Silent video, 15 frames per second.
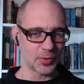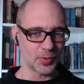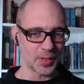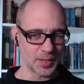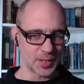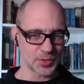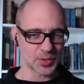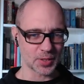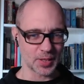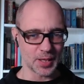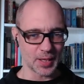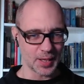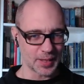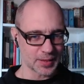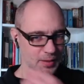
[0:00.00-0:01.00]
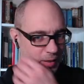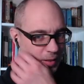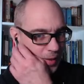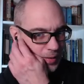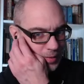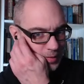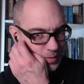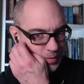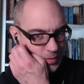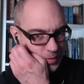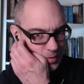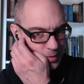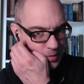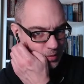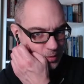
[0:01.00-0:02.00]
Initially I thought
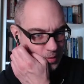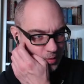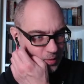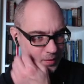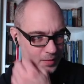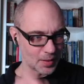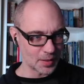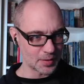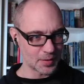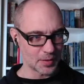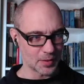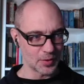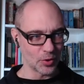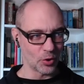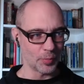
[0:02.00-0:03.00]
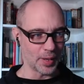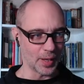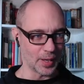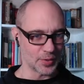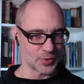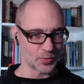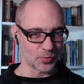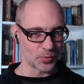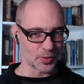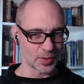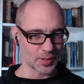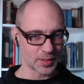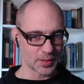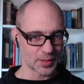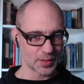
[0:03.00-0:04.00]
that the Nomads were
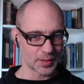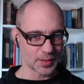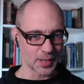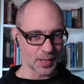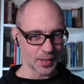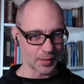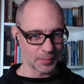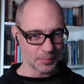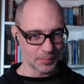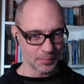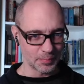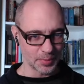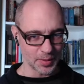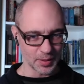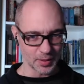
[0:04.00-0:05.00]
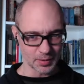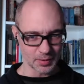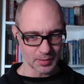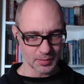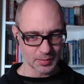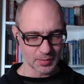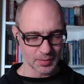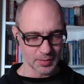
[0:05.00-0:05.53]
kind of being